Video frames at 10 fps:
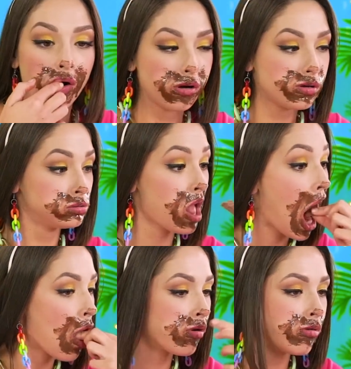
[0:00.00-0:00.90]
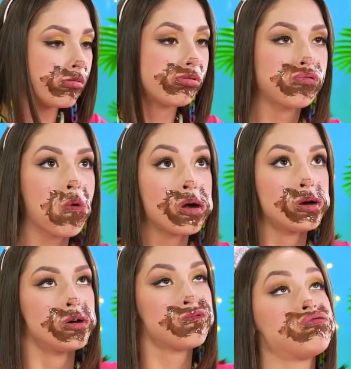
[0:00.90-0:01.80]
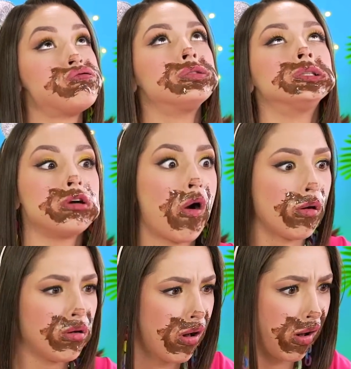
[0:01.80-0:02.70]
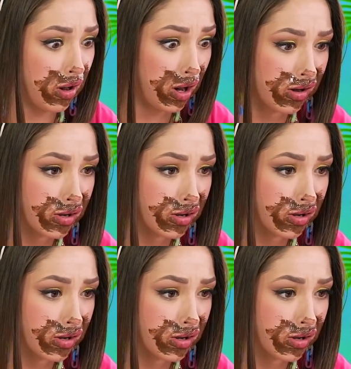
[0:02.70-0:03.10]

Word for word: Take a gander. Val, you have something on your…